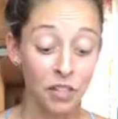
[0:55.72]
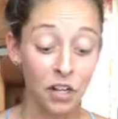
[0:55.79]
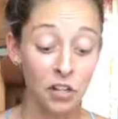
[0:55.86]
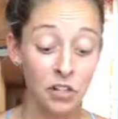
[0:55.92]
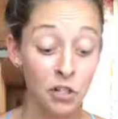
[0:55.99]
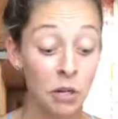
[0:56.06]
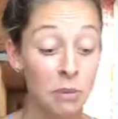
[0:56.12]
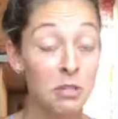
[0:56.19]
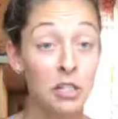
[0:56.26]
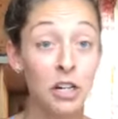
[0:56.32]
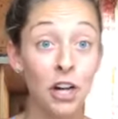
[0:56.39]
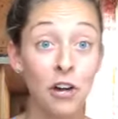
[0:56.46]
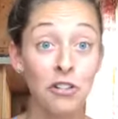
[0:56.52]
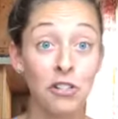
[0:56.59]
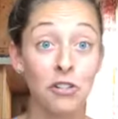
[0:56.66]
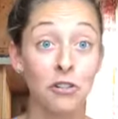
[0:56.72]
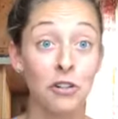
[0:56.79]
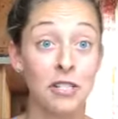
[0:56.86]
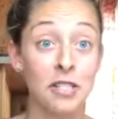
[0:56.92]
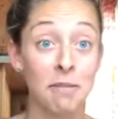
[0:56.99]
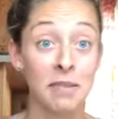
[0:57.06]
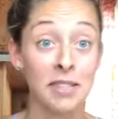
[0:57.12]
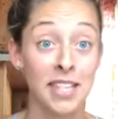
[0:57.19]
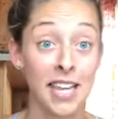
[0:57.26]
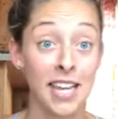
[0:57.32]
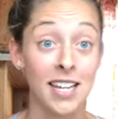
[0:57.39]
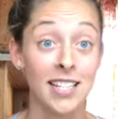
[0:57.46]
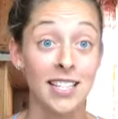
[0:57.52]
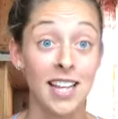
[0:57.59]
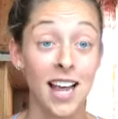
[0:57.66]
So I'm just going to go through some
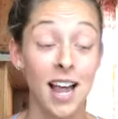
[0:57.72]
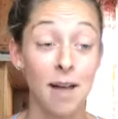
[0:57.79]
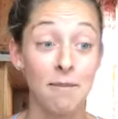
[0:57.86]
things.